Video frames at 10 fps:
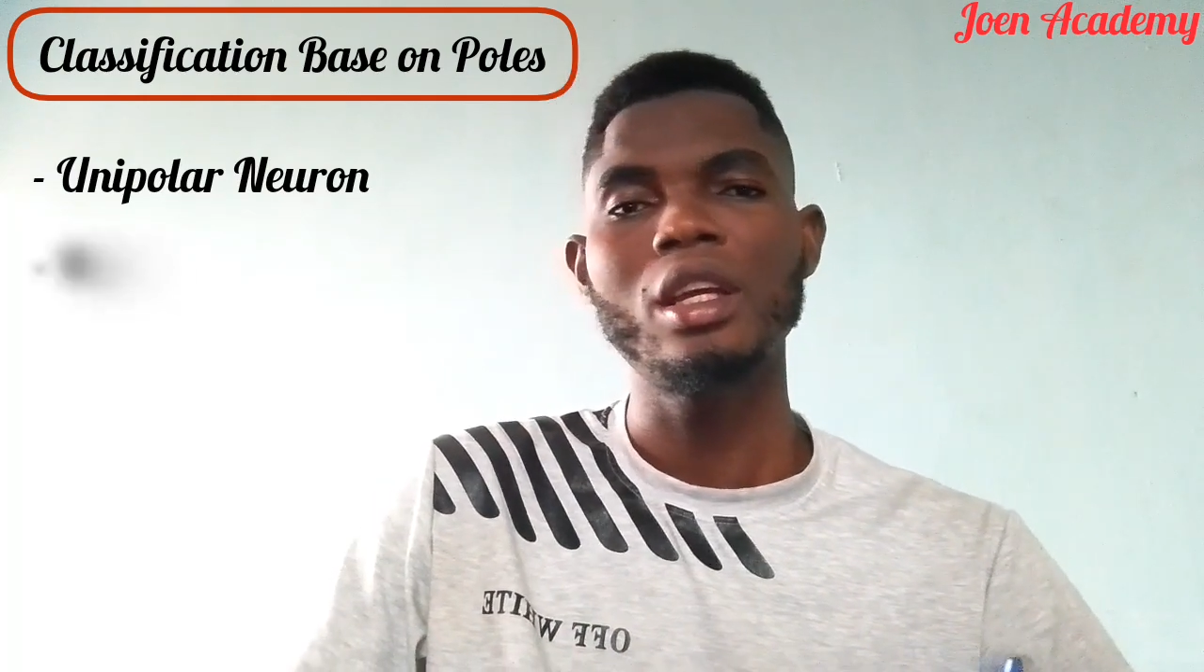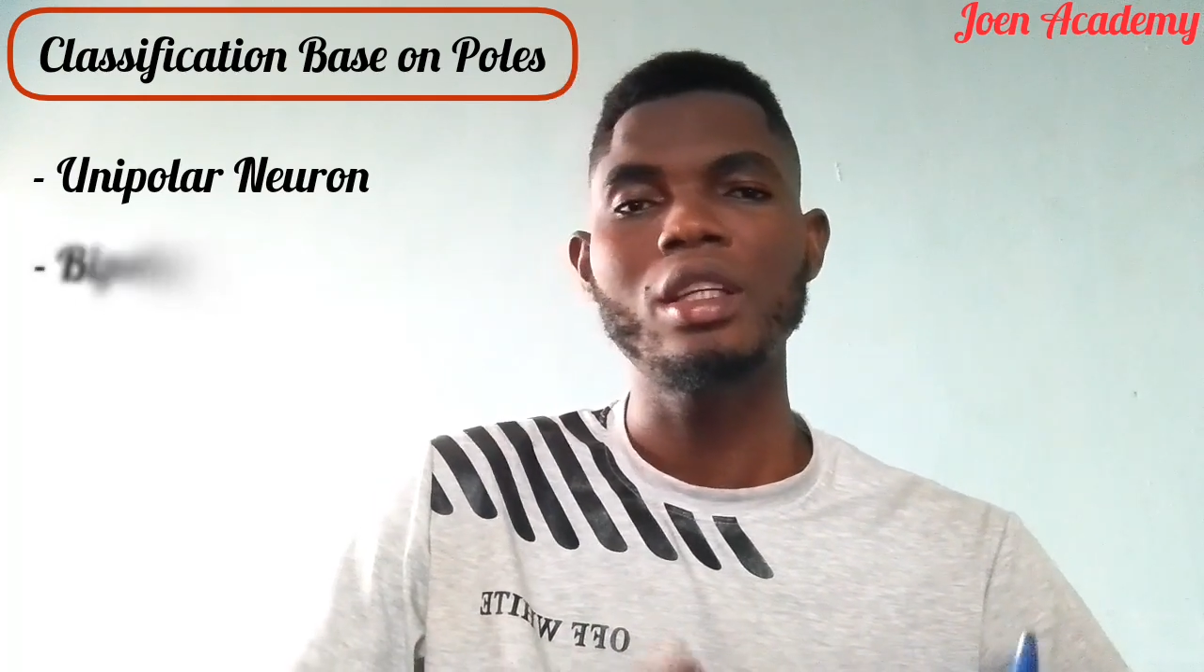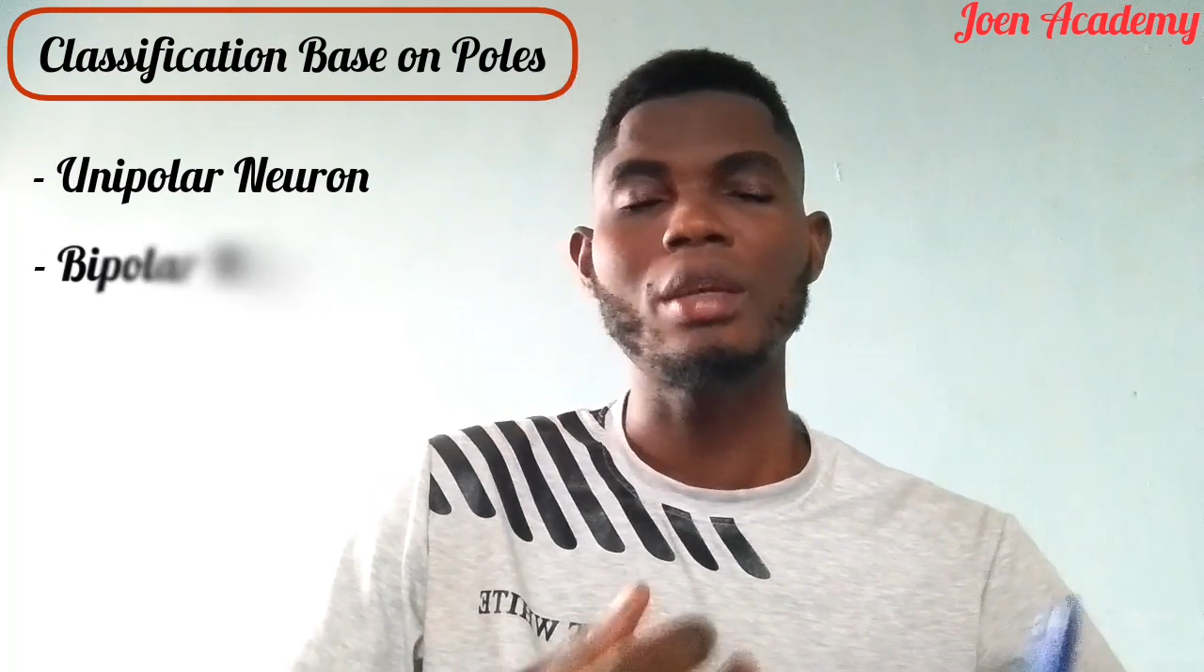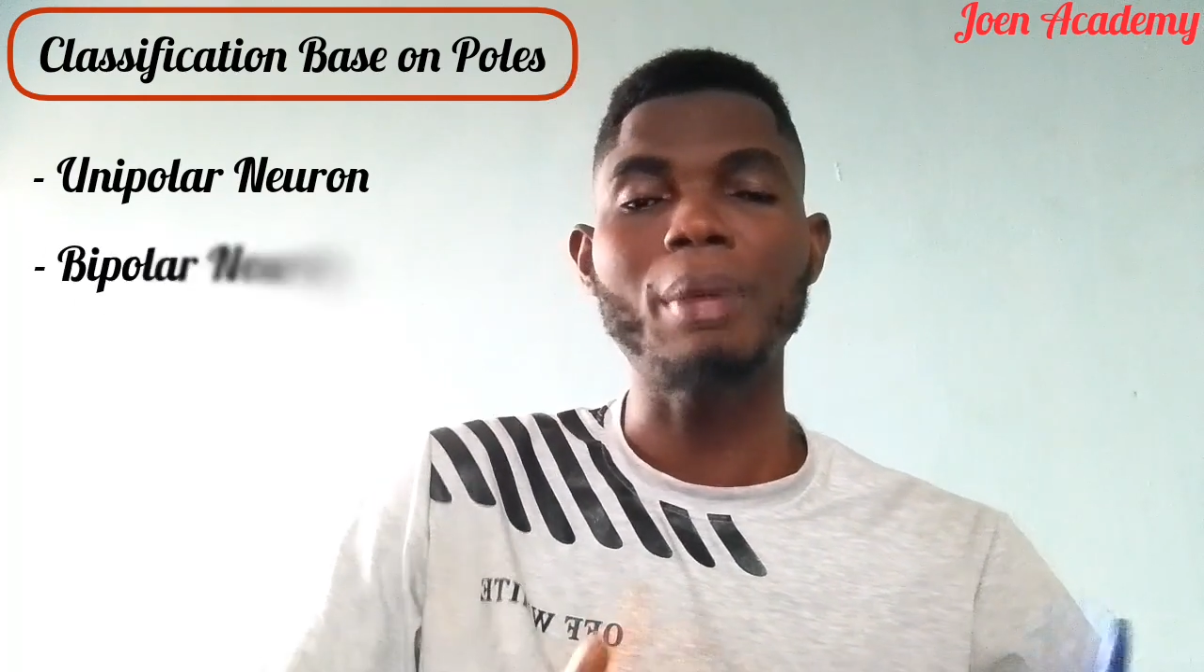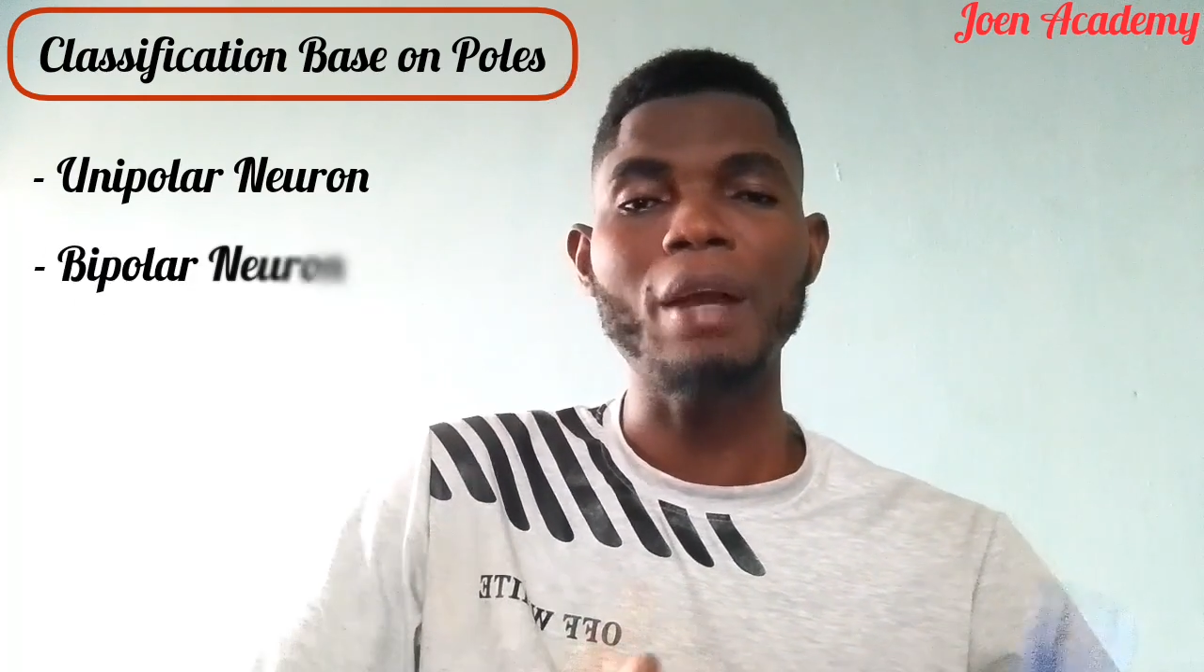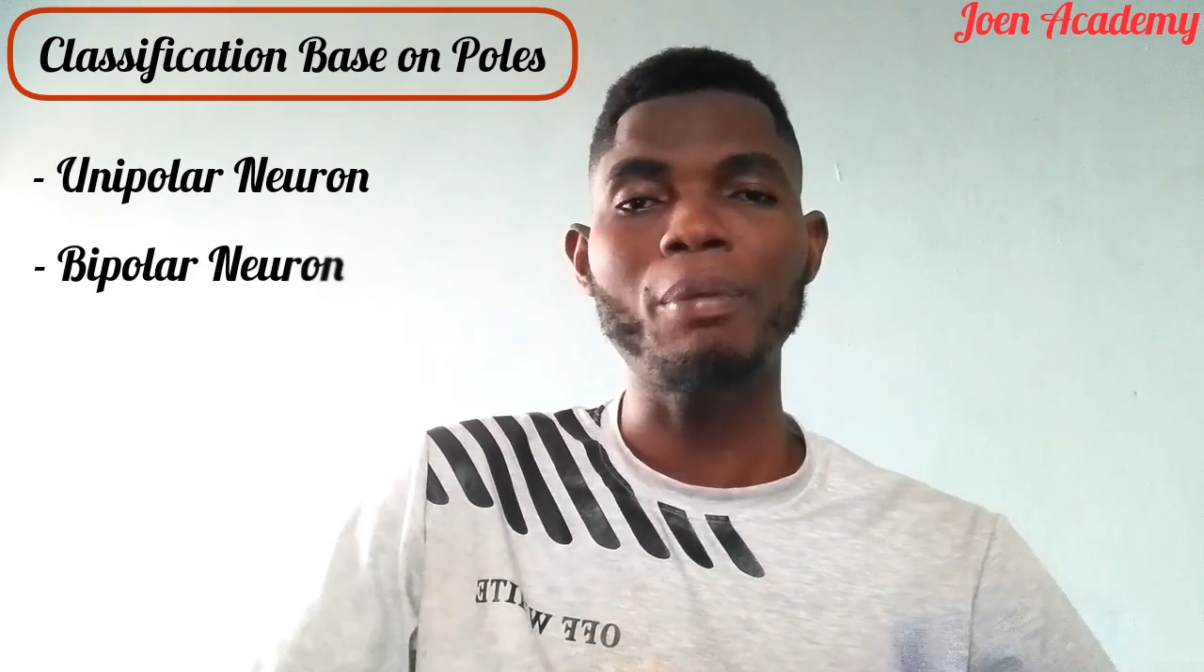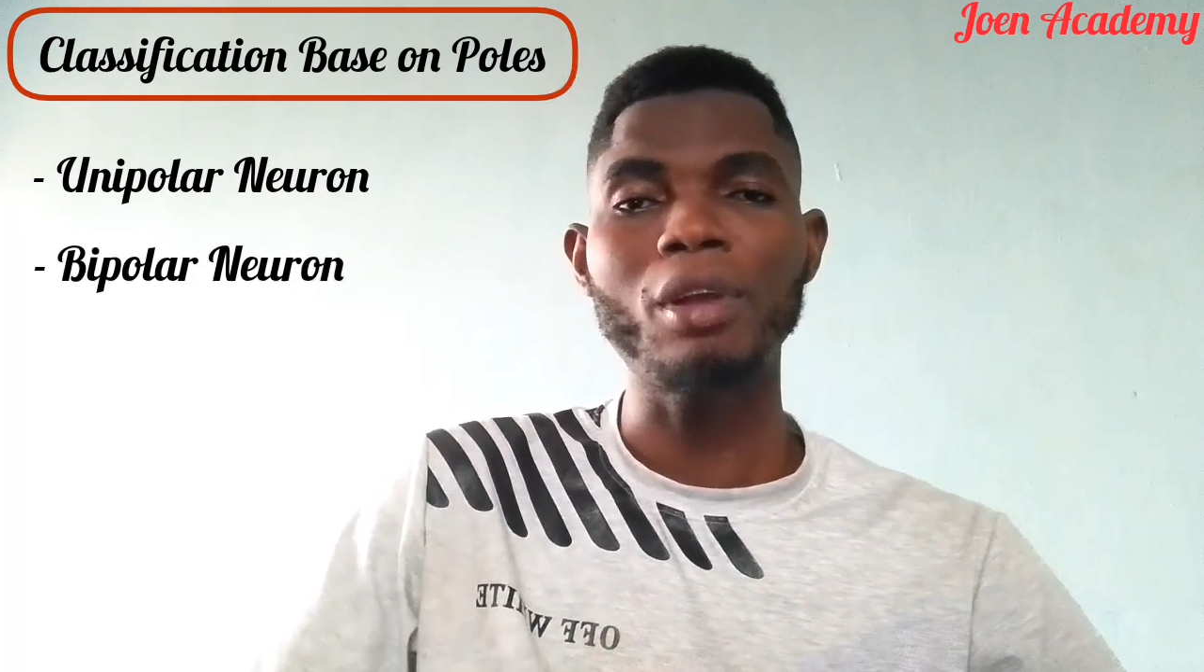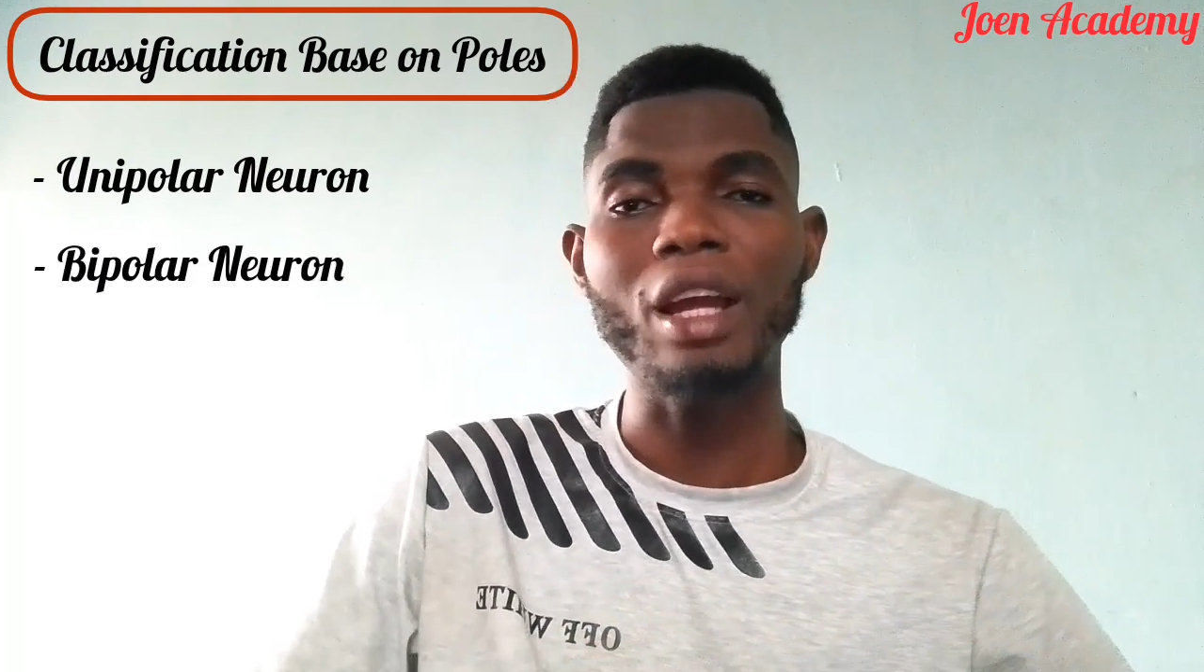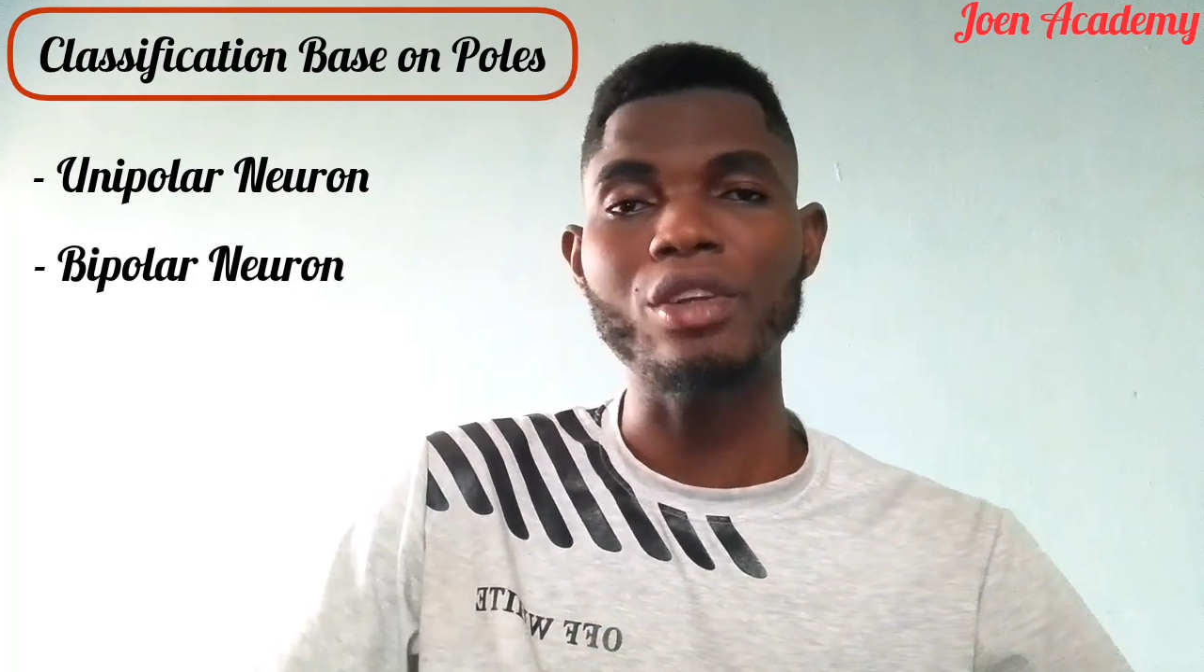the bipolar